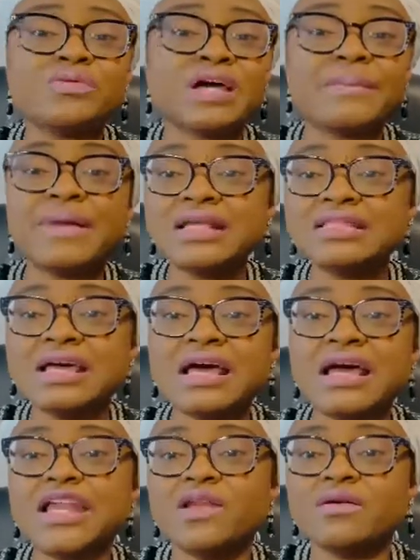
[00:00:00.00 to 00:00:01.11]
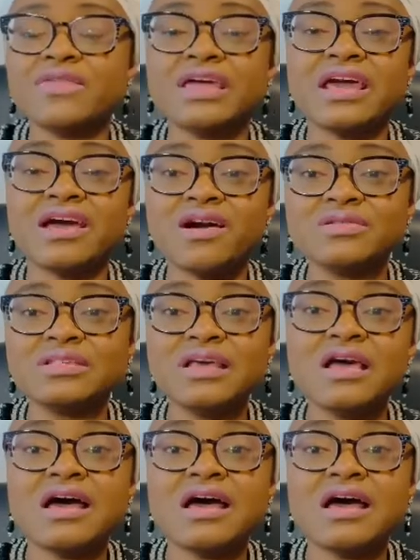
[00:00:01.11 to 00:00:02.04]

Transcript: that matter and nothing else.